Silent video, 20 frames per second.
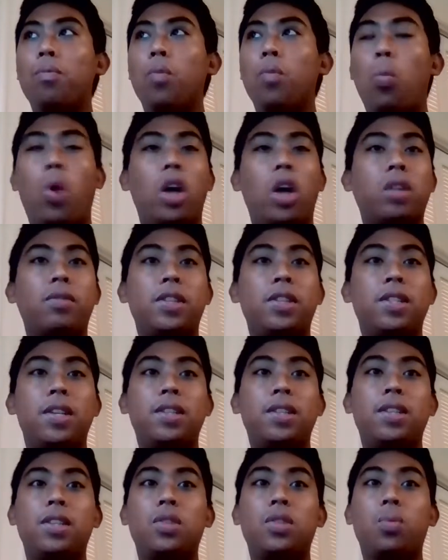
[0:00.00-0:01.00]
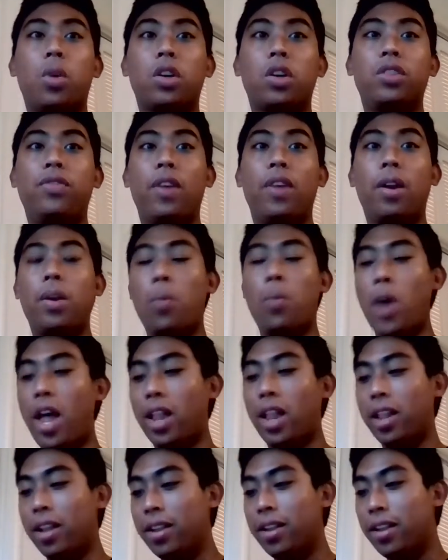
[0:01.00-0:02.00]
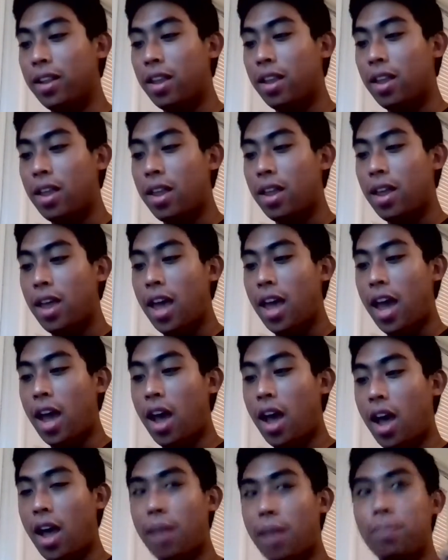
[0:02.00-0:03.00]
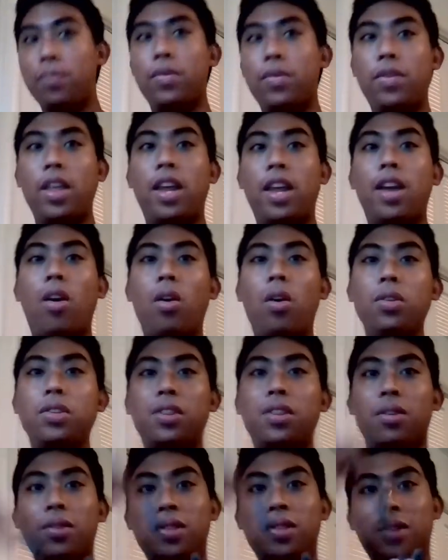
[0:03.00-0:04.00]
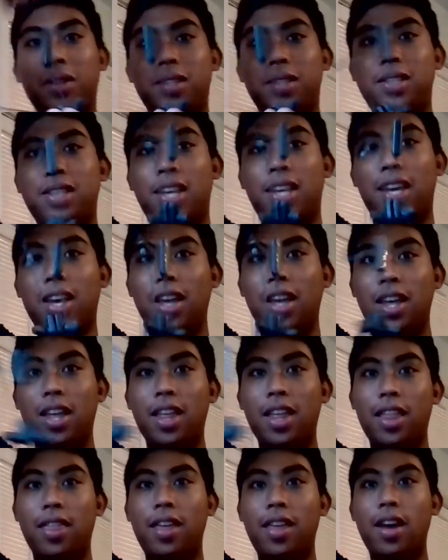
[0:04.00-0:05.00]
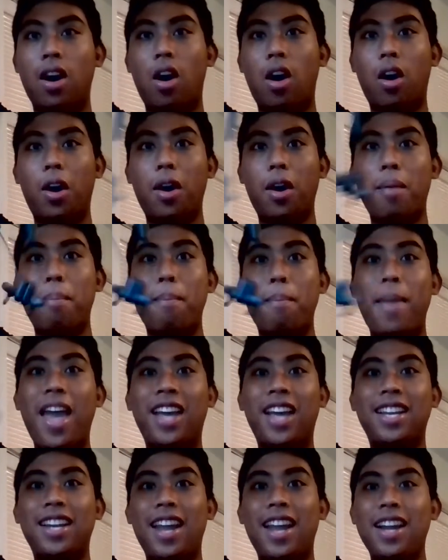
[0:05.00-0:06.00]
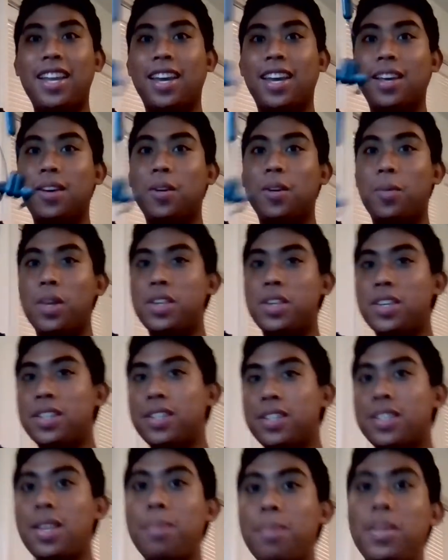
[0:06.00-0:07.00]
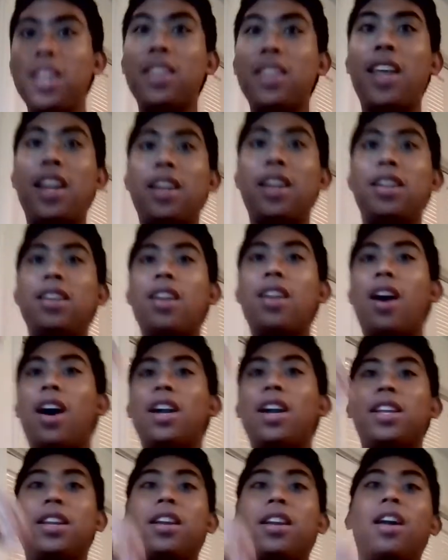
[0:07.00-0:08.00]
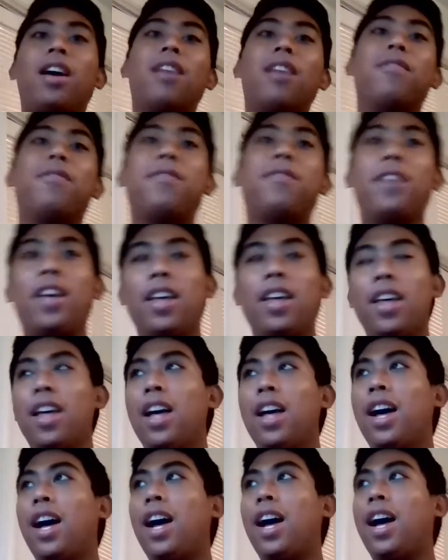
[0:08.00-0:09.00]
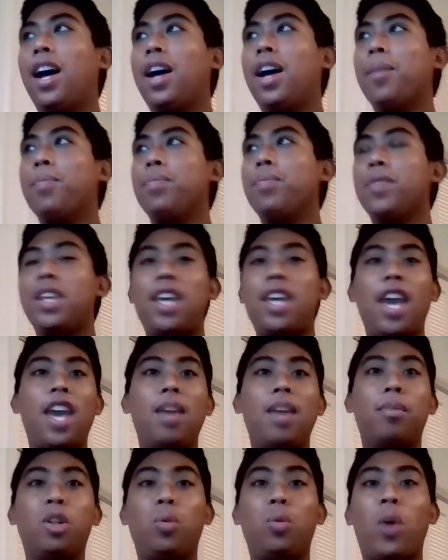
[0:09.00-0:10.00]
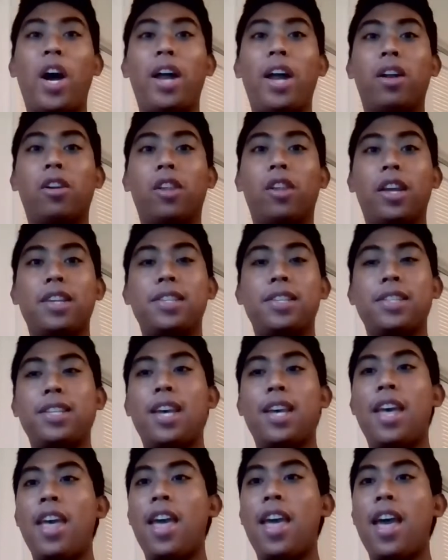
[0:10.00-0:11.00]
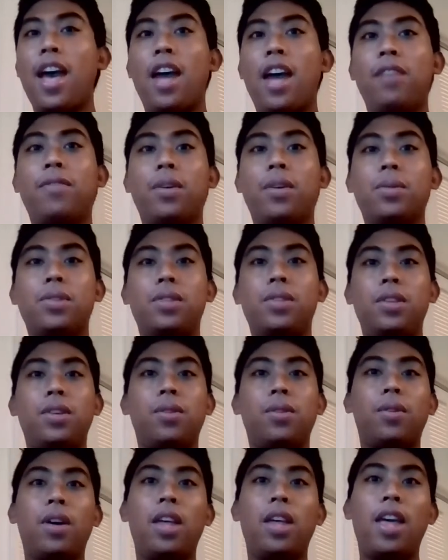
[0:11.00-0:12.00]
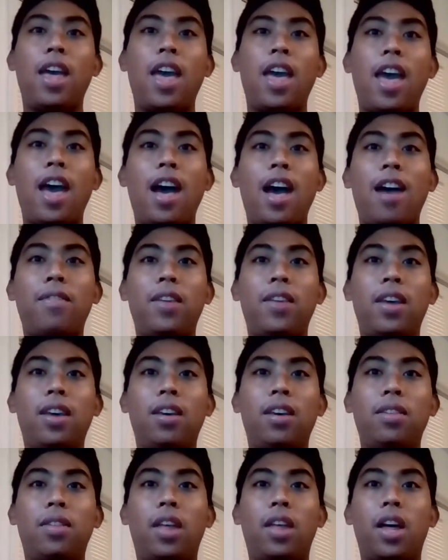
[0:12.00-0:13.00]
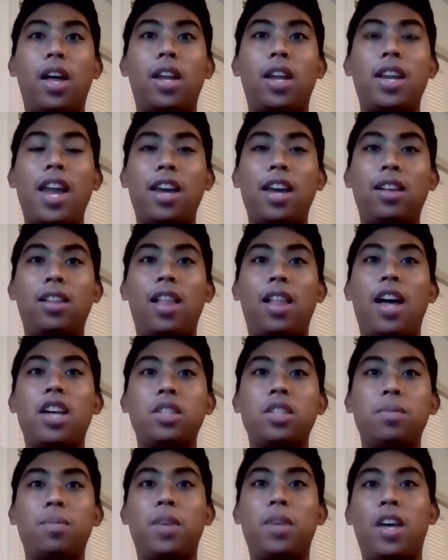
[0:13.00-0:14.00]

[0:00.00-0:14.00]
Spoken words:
water resistance works very well. They also, as you can see, they are magnetic, which is something that not enough cable wireless headphones do. Having the neck clasp,